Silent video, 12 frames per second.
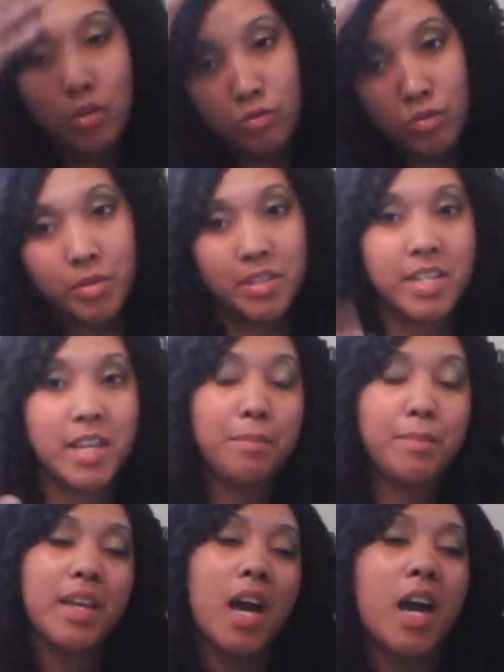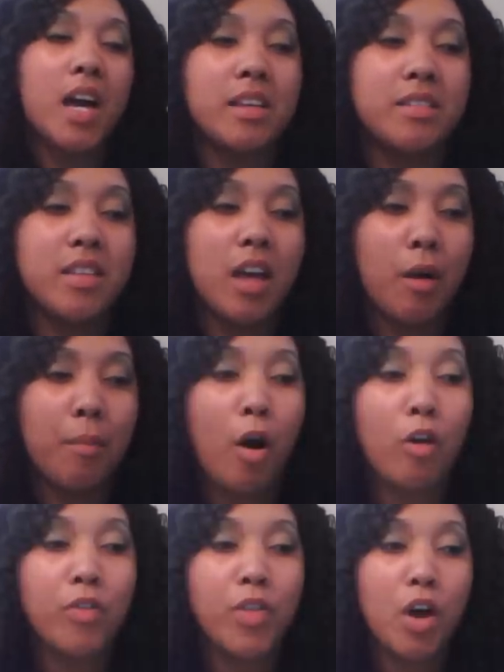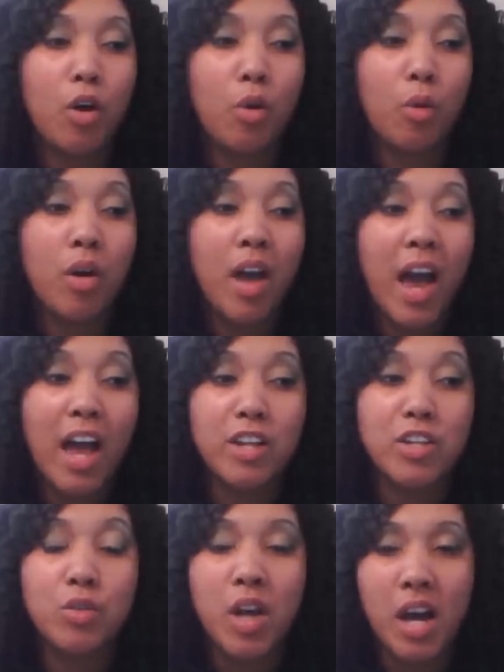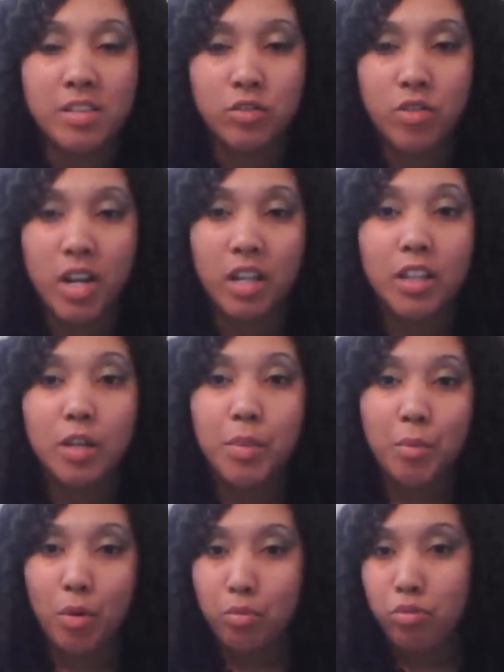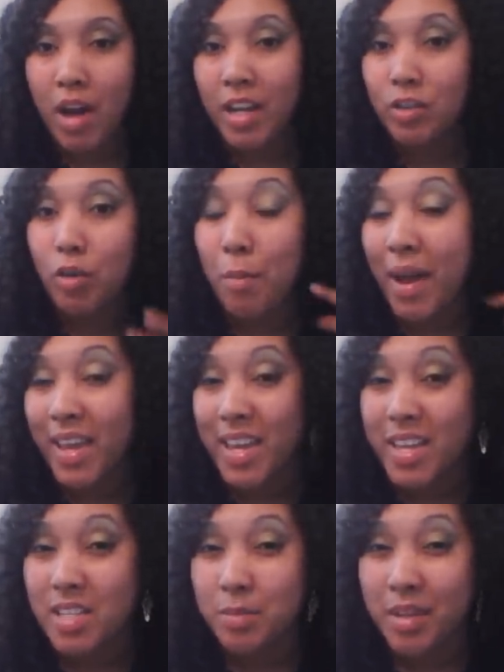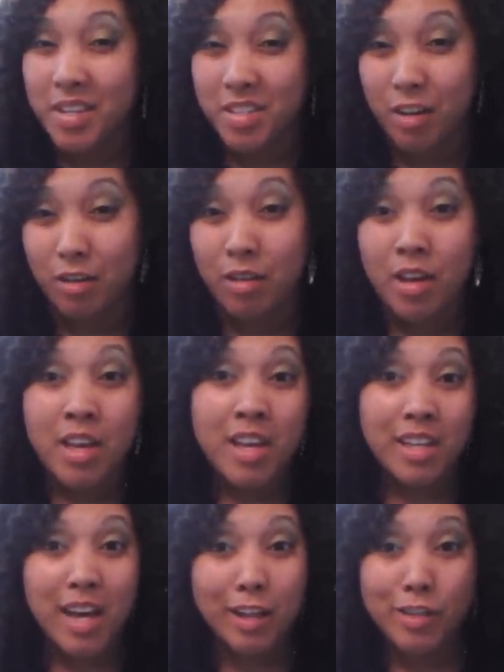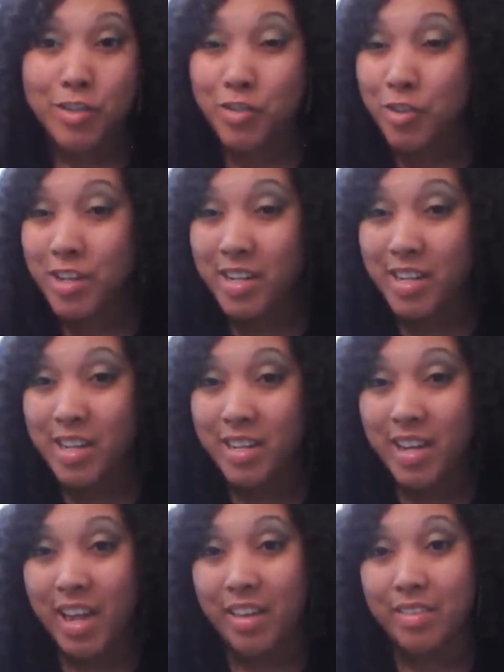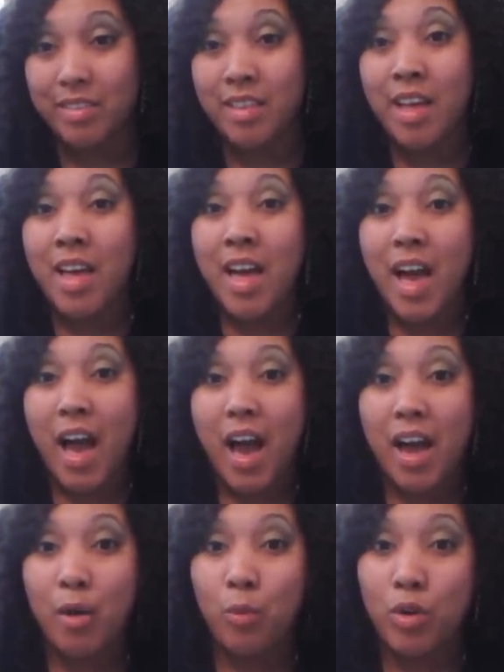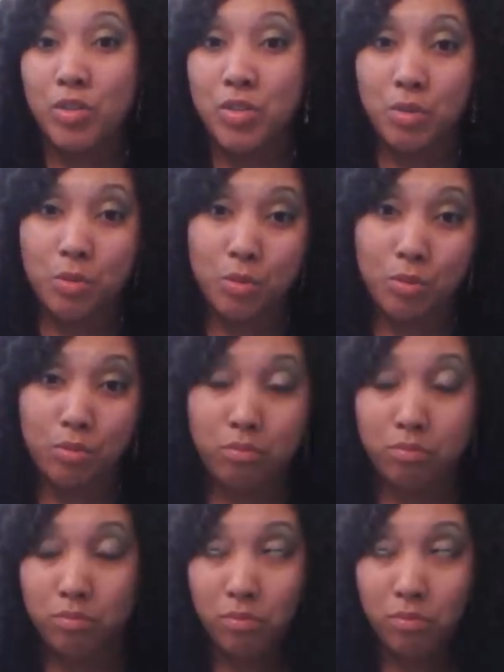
Root to tip because um, although I do concentrate a little bit more product on my ends because they're color treated and I want to